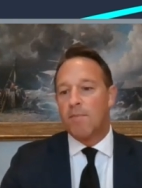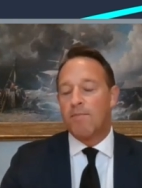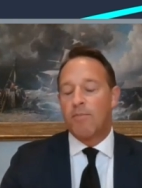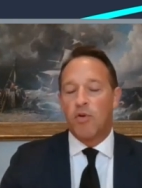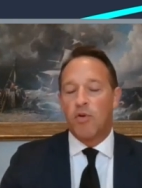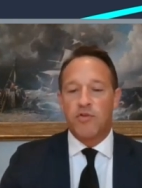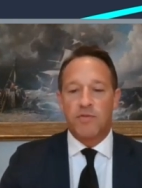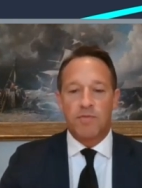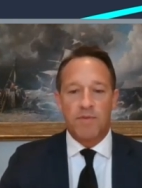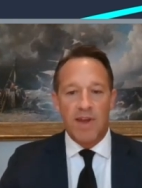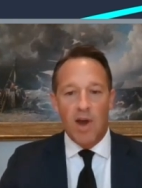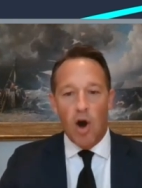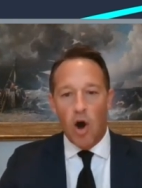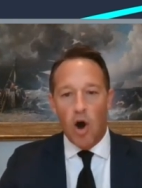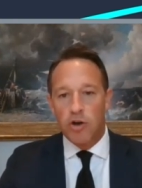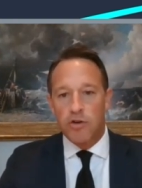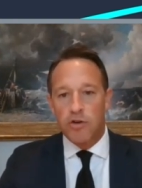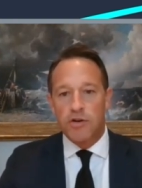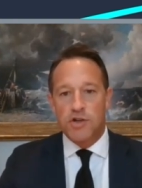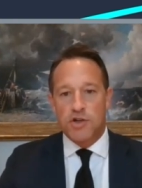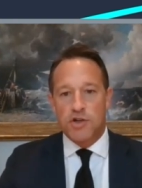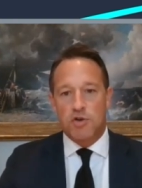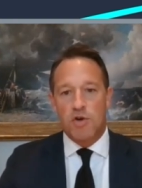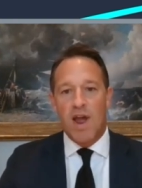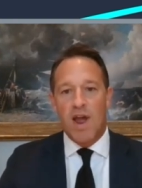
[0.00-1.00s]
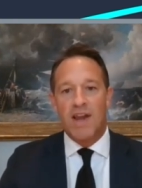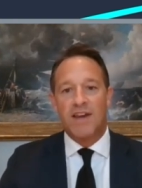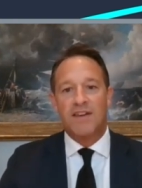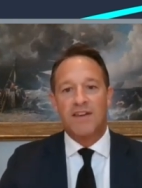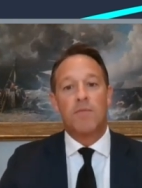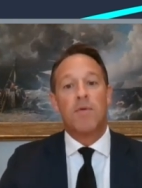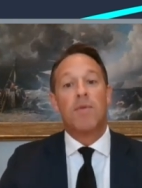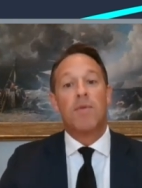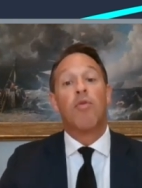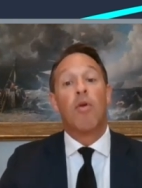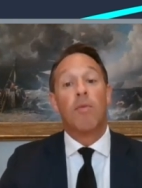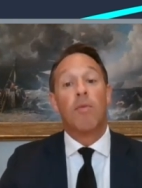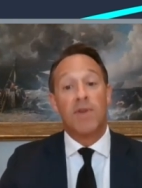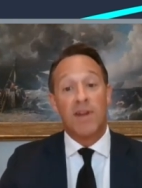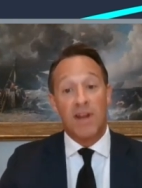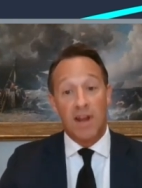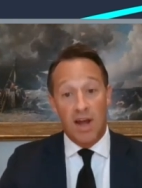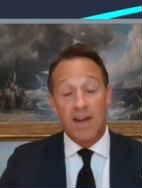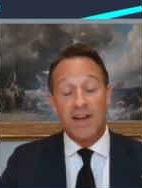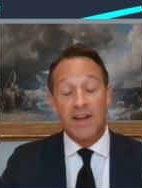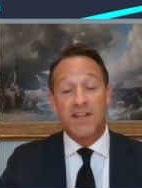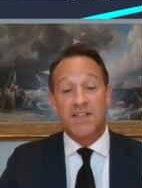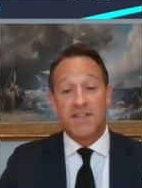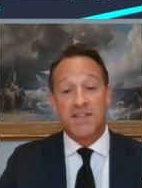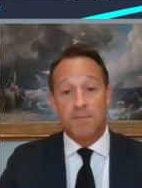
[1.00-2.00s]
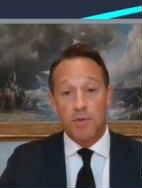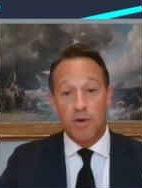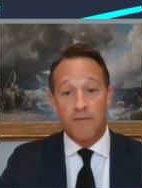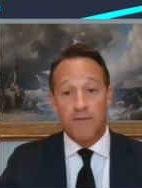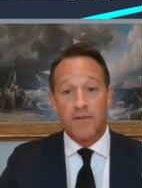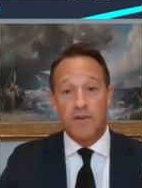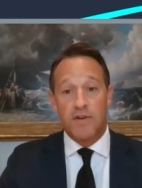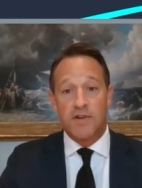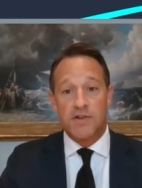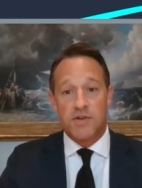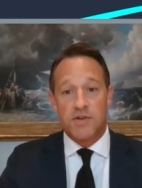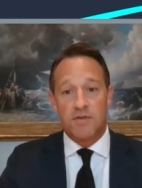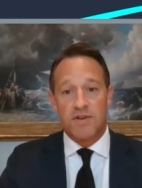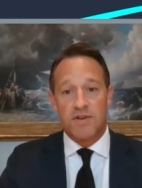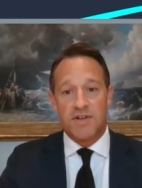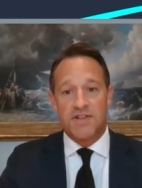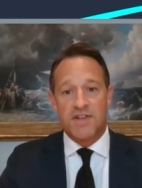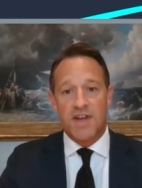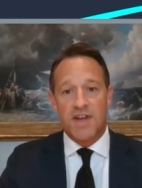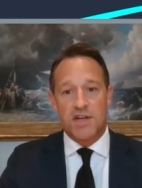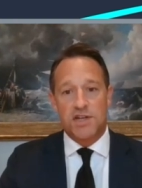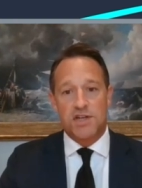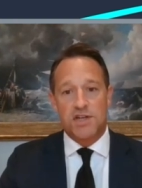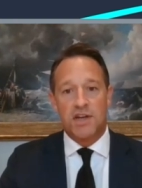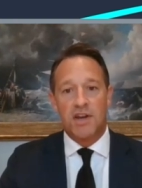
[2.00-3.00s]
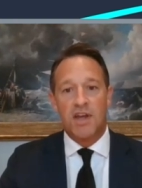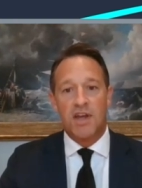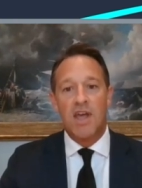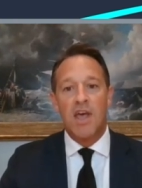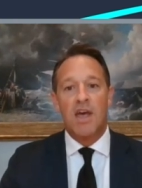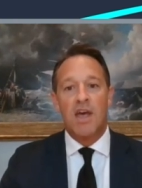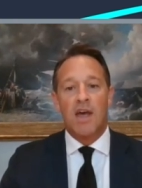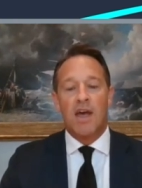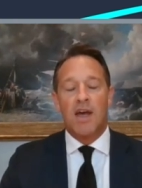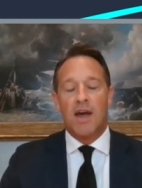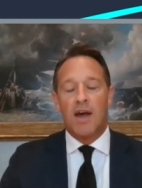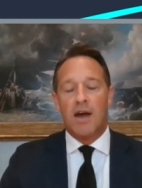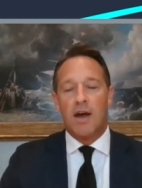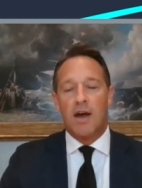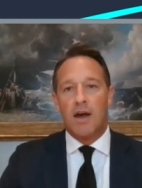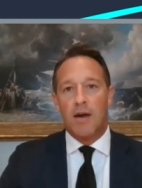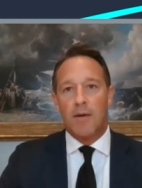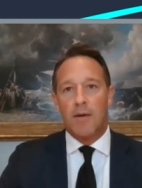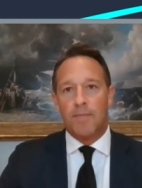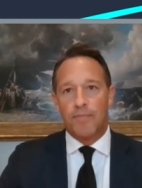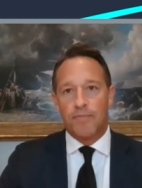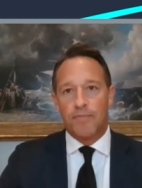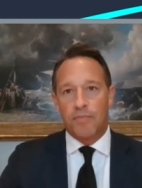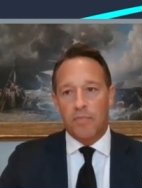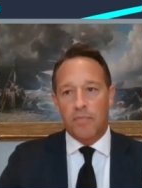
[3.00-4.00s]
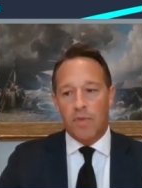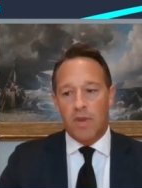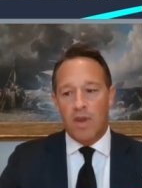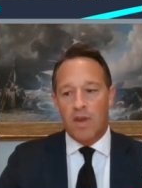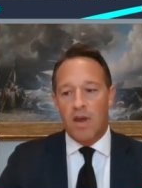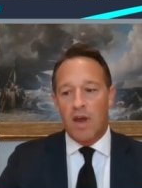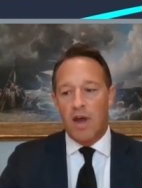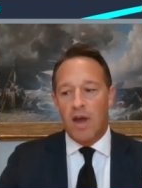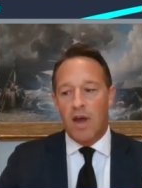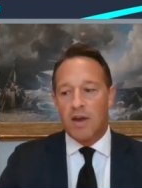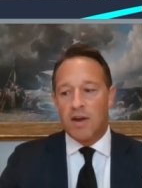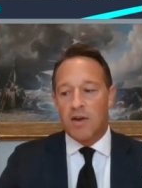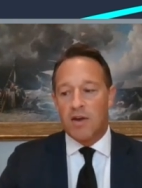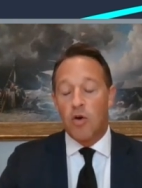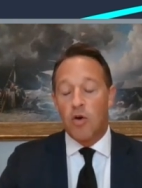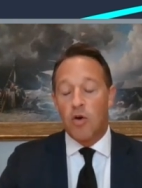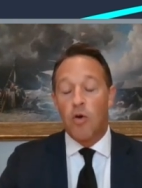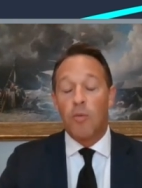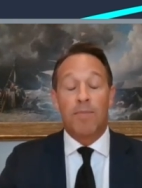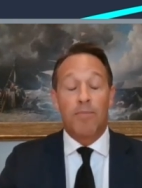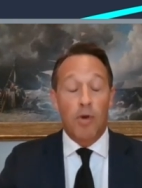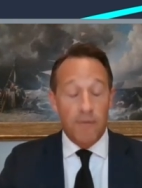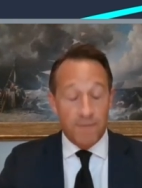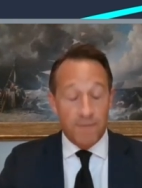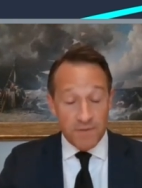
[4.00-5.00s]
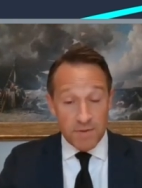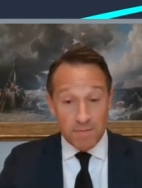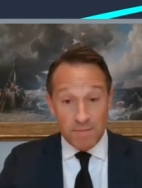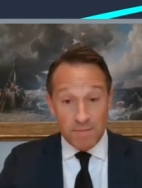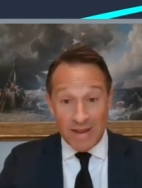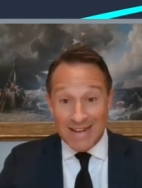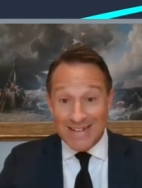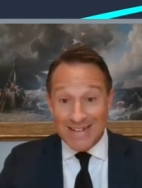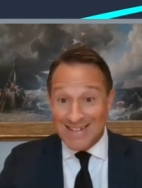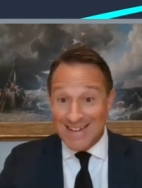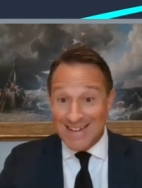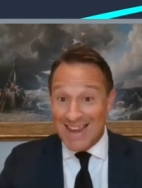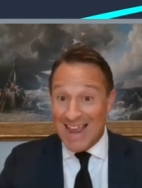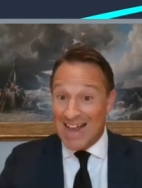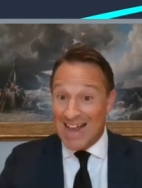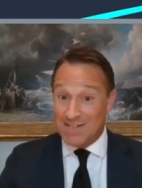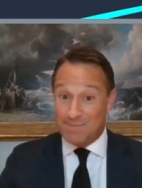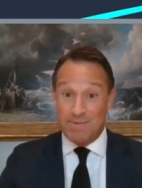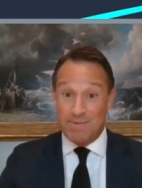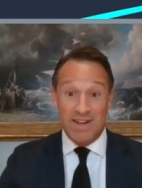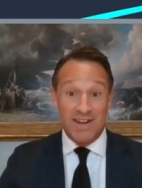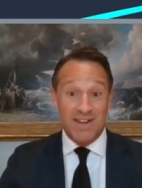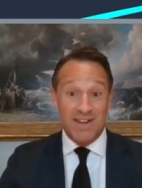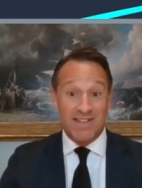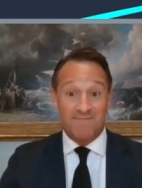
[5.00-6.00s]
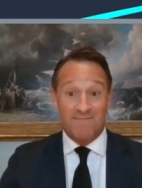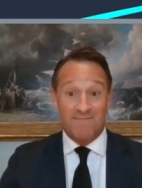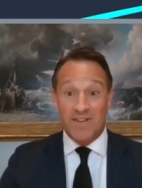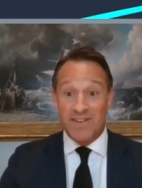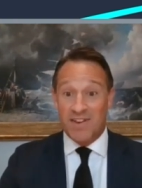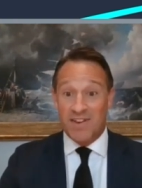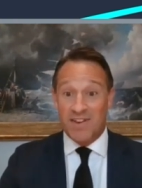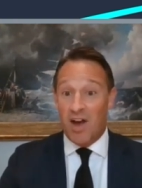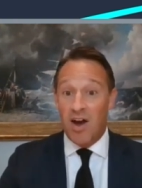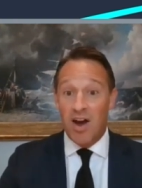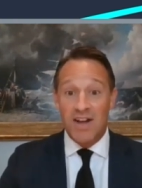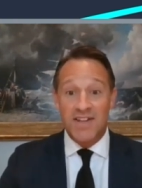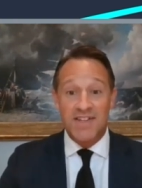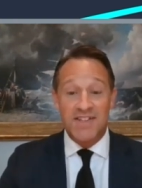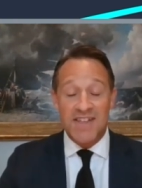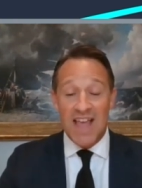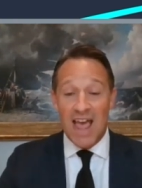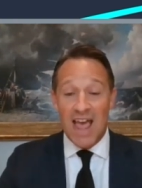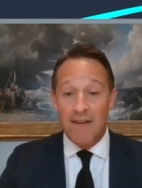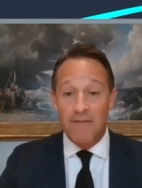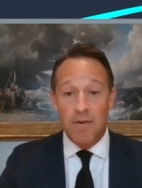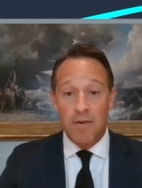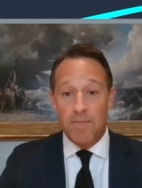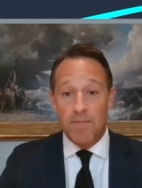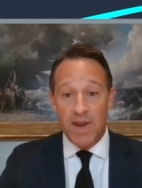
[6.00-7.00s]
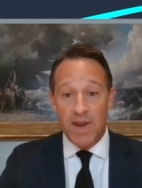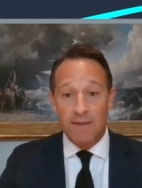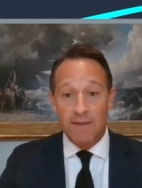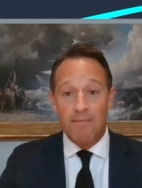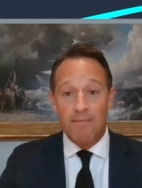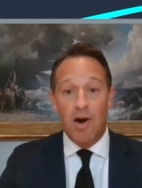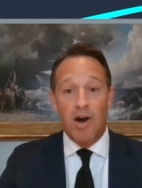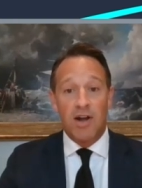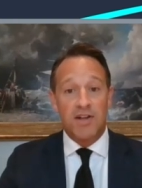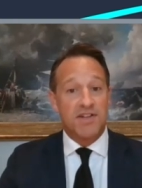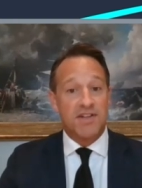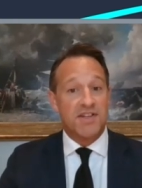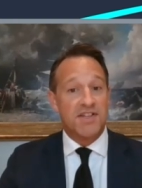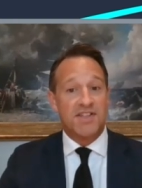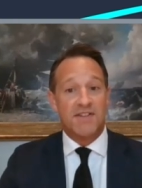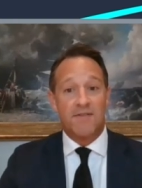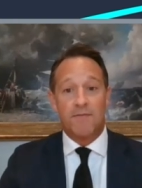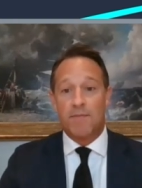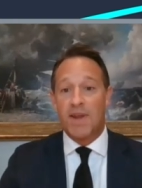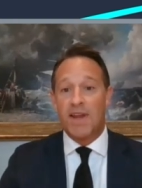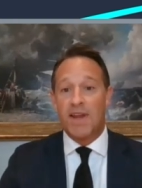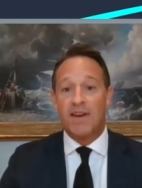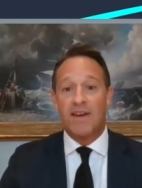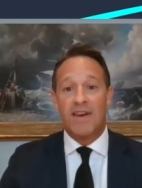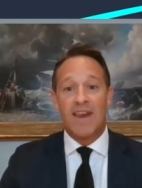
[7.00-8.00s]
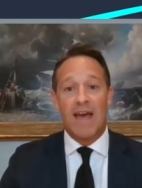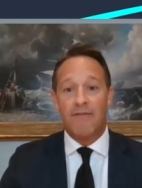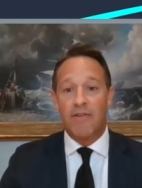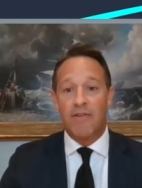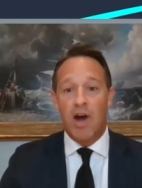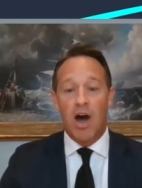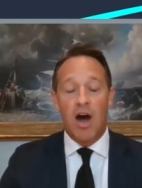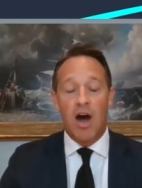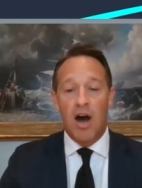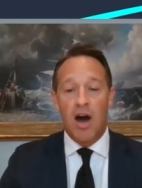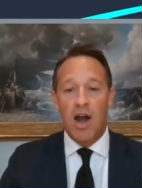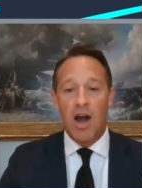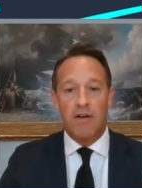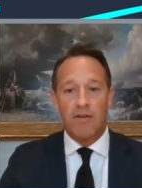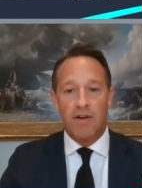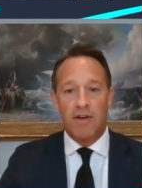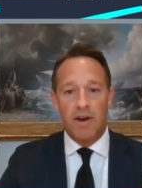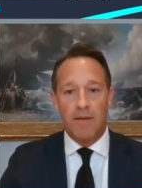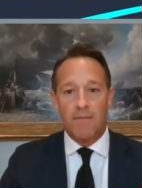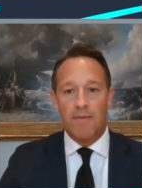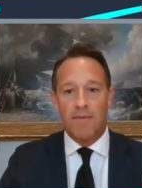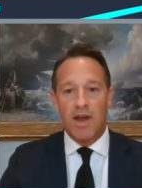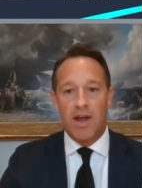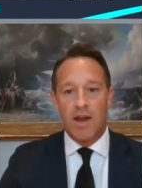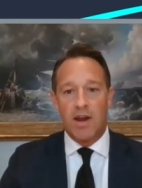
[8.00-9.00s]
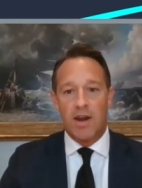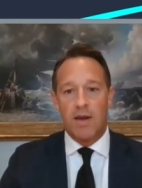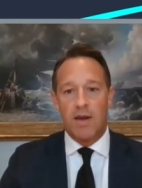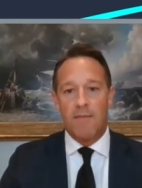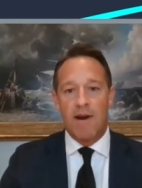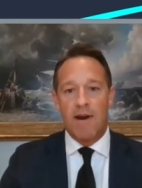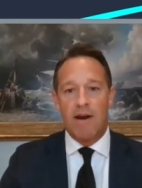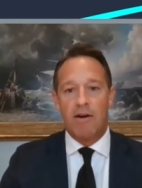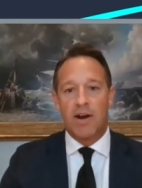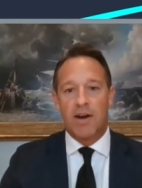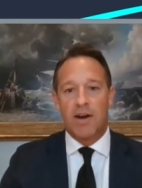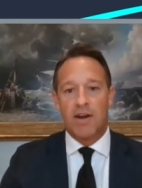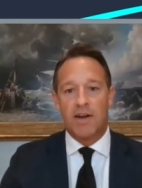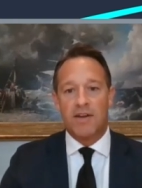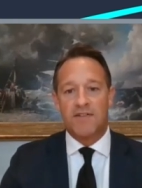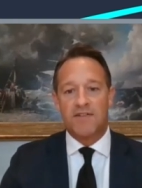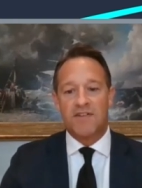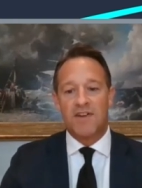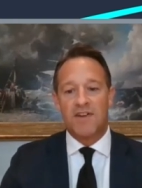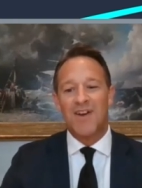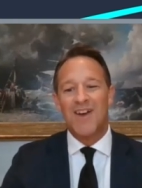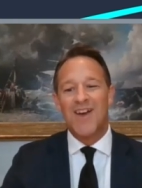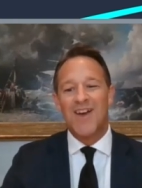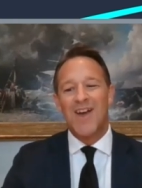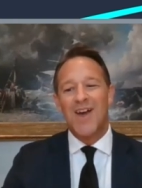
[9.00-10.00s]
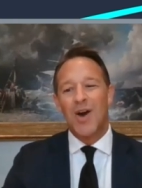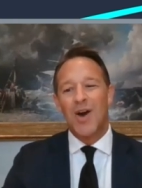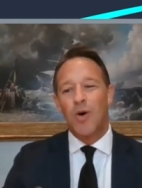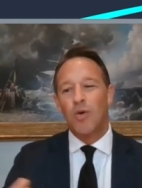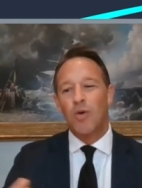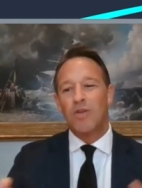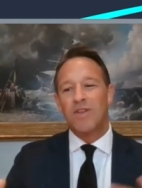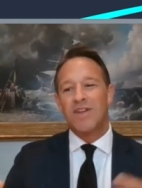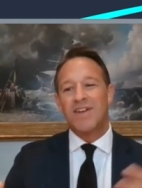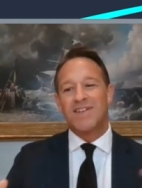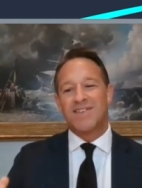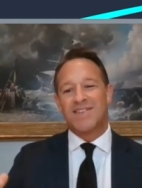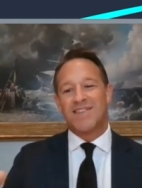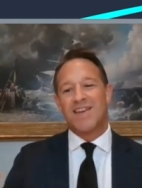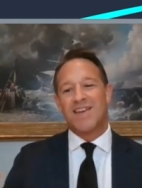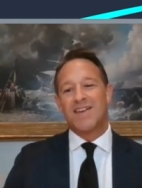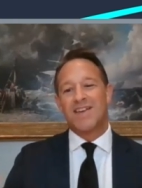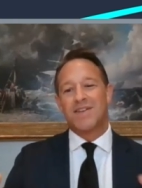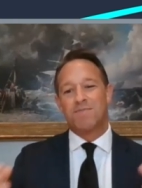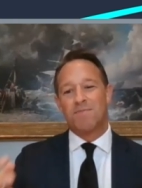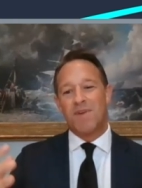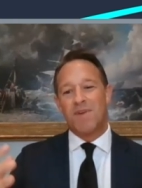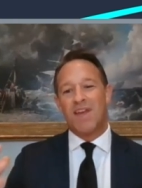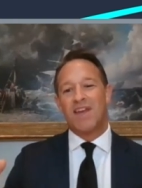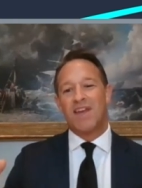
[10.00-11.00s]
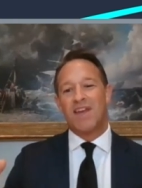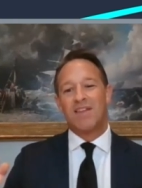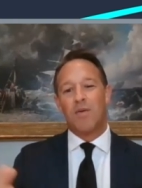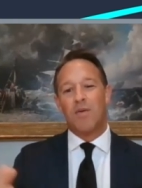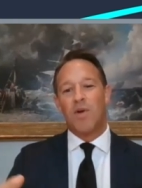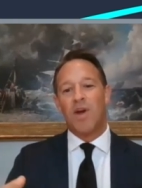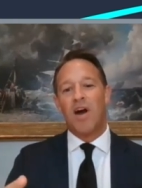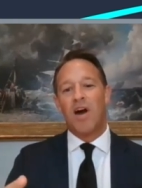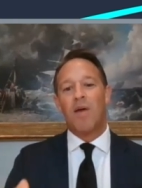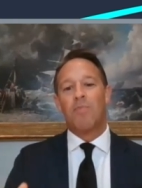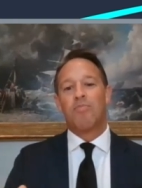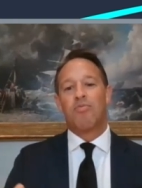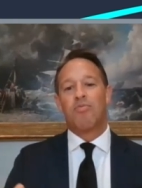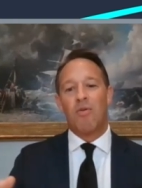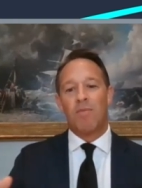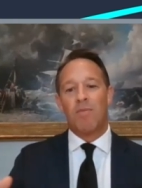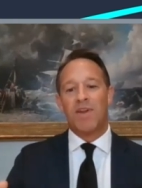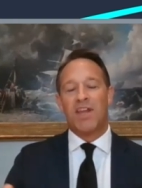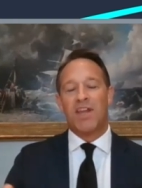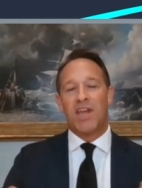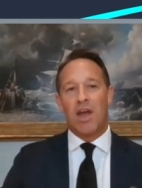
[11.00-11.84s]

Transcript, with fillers: possibly on trend, and we're probably likely to move into a recession. Corporate profitability has been as high as it's ever been. Margins have been never higher in America. So all these things mean that we are probably